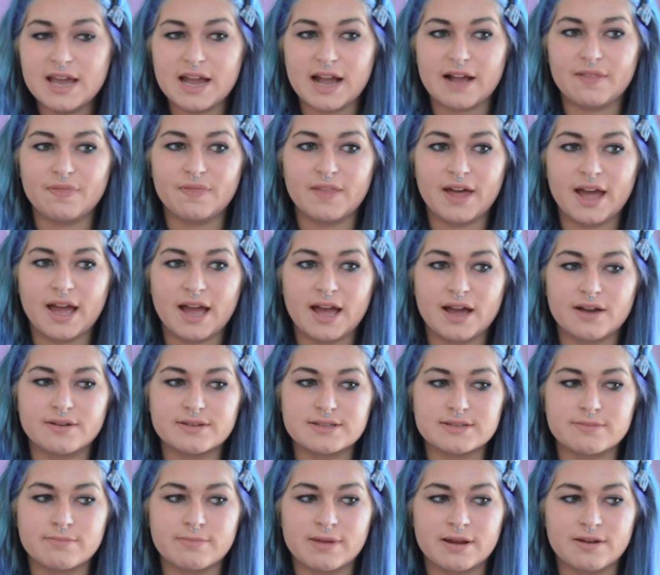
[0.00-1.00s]
And that
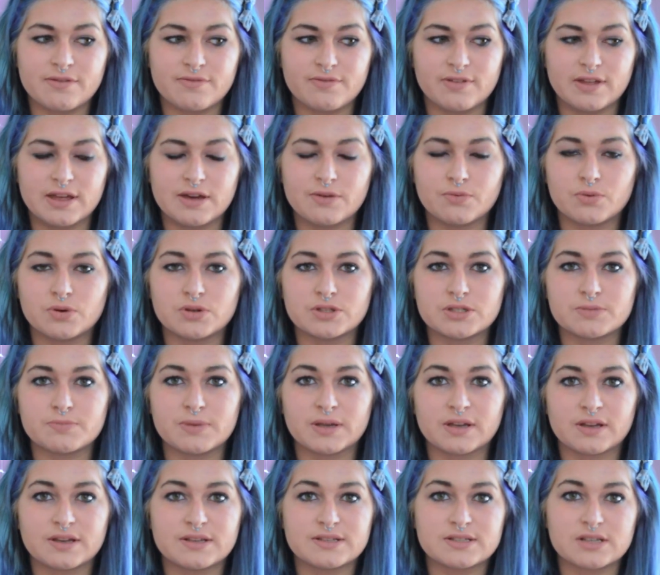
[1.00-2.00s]
housing benefit was
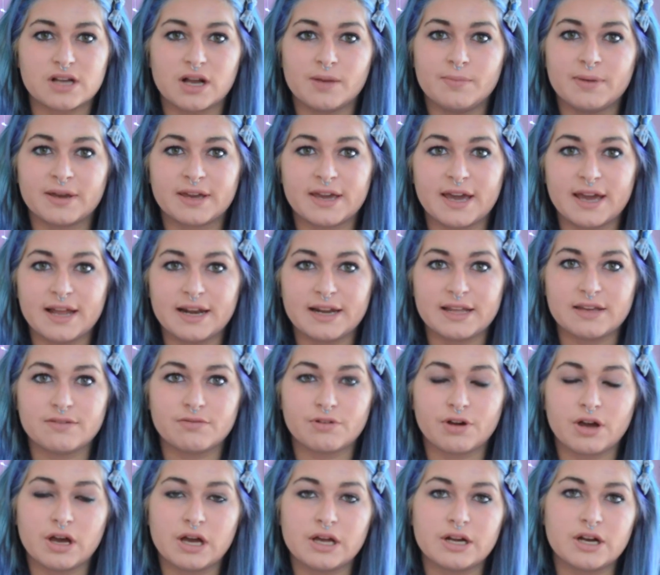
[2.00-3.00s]
because I'm a care
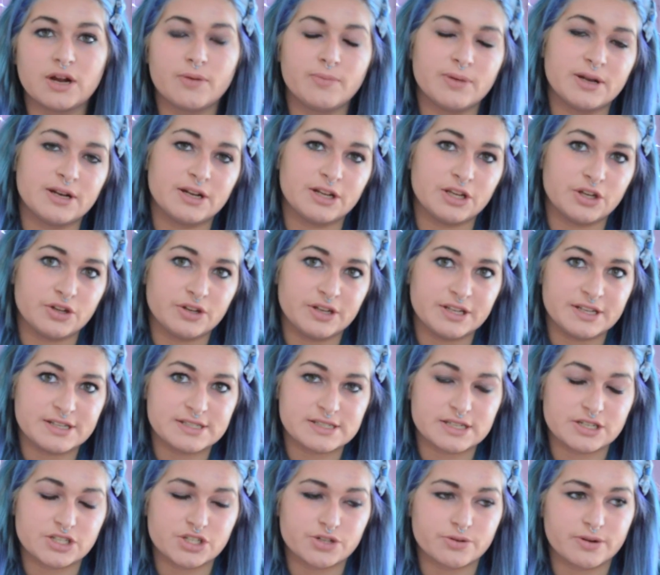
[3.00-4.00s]
leaver and I'm in a unique
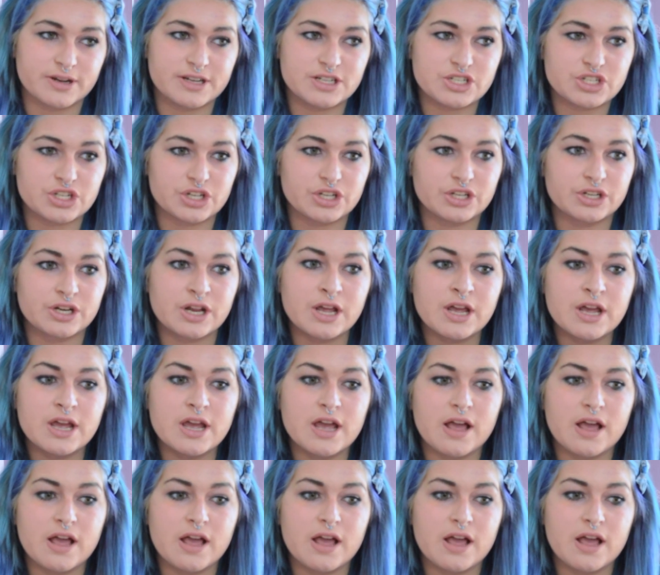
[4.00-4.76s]
situation